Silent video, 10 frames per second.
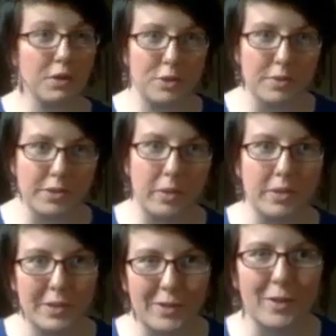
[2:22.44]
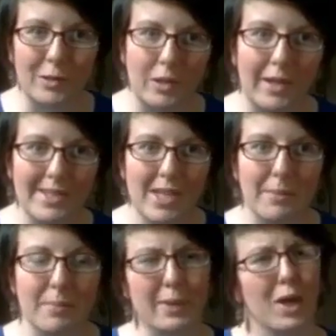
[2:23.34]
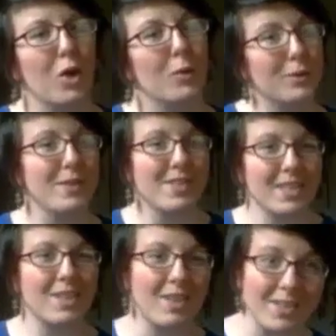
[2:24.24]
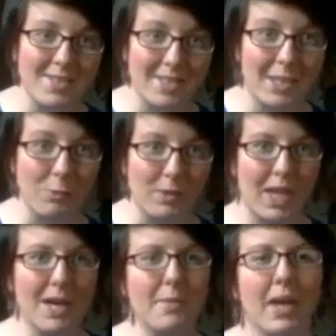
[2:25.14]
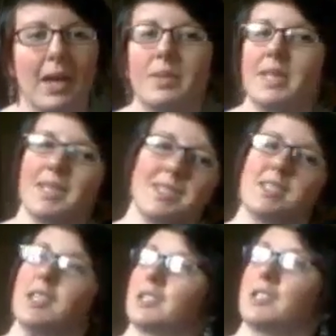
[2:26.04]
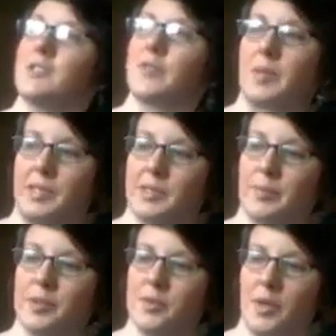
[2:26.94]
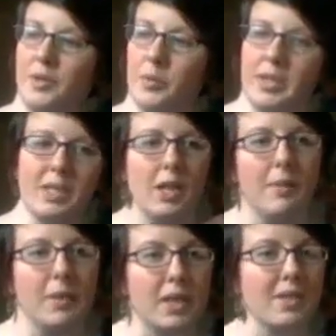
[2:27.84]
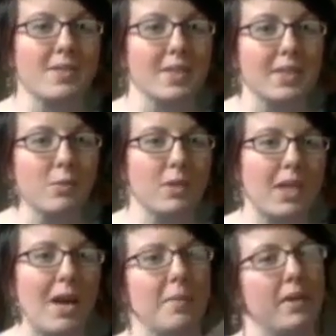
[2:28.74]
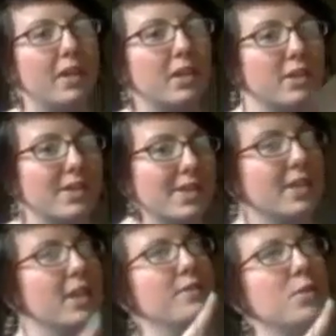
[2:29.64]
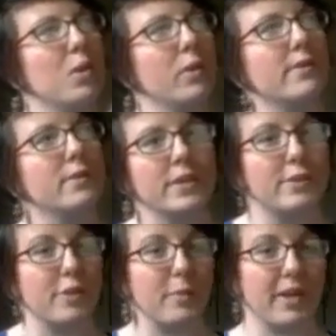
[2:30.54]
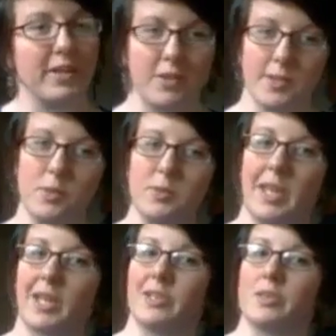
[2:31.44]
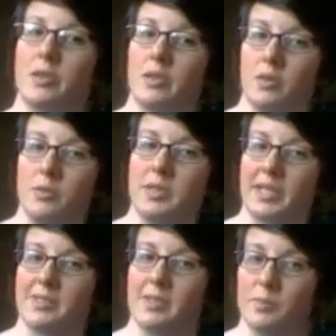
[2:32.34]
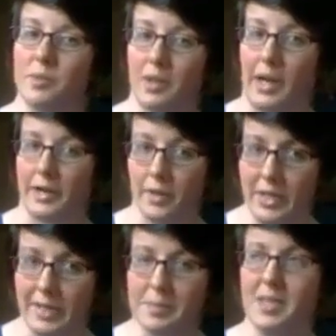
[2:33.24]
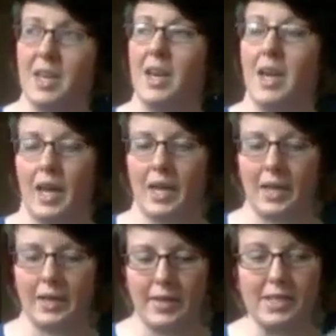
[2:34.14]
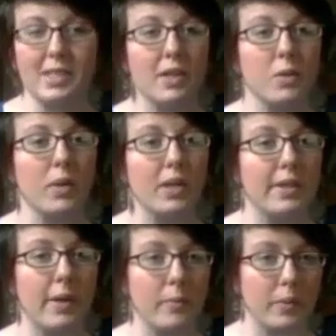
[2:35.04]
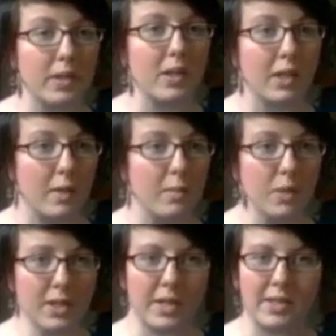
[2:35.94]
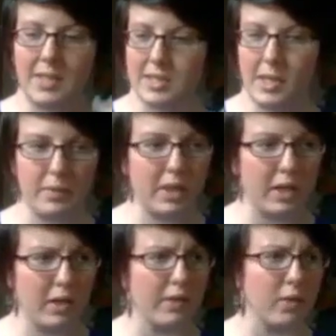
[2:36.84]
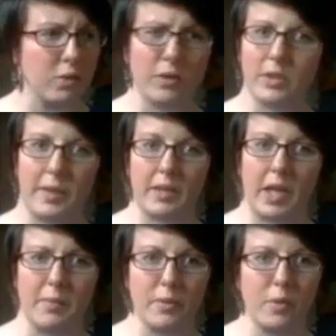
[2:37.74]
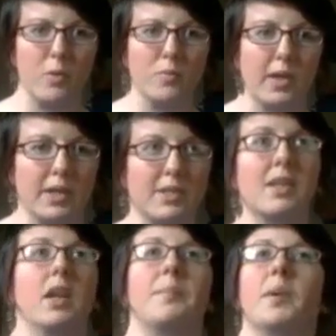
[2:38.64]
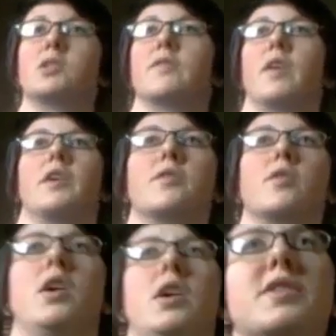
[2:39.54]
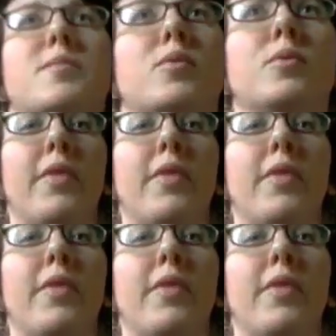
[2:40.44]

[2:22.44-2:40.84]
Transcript: do is go into your local Hot Topic. We do this thing called a Sunday recap, and we take suggestions from customers throughout the week, put in the Sunday recap, and then send it off to our wonderful district managers who takes them to the higher ups. And that's another way that we can get products. That's how we got a lot of our great Game of Thrones products and a bunch of other awesome cool